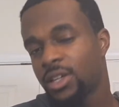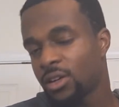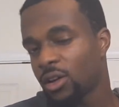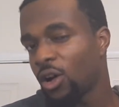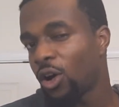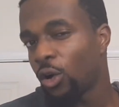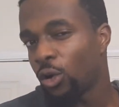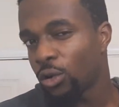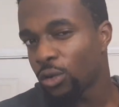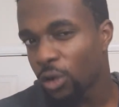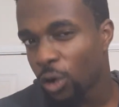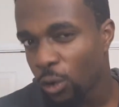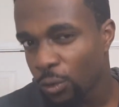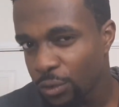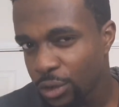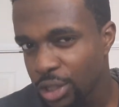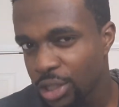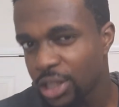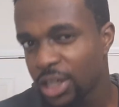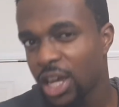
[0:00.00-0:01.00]

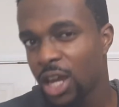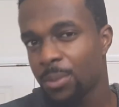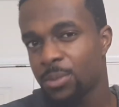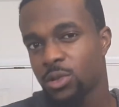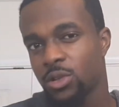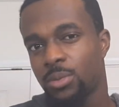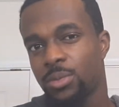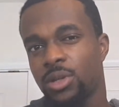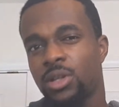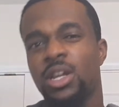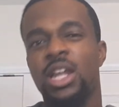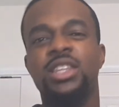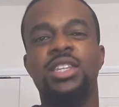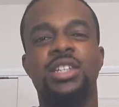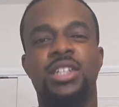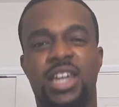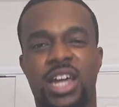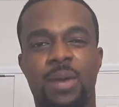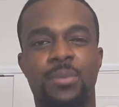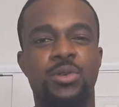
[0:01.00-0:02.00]
Hopefully the camera's gonna be good. I think
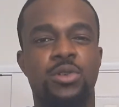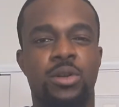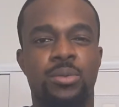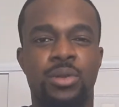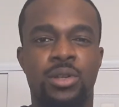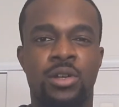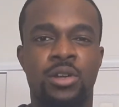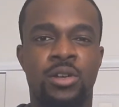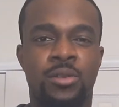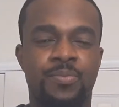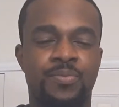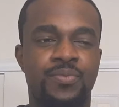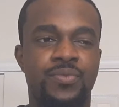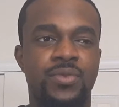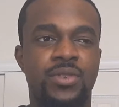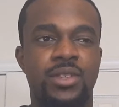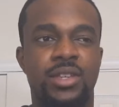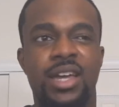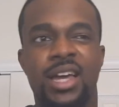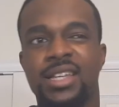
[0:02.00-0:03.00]
the camera's gonna be good.
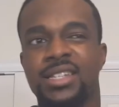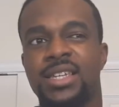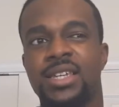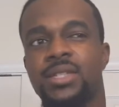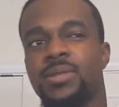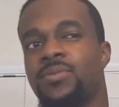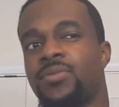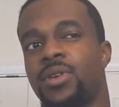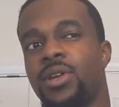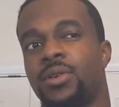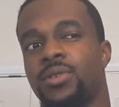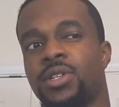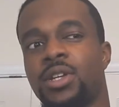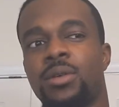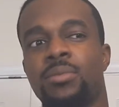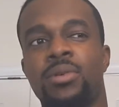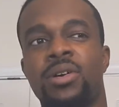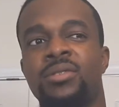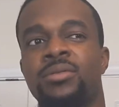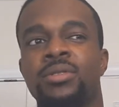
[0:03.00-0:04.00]
I've seen some videos on
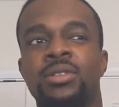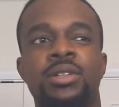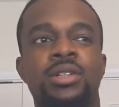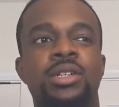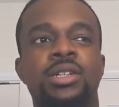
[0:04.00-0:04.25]
it, but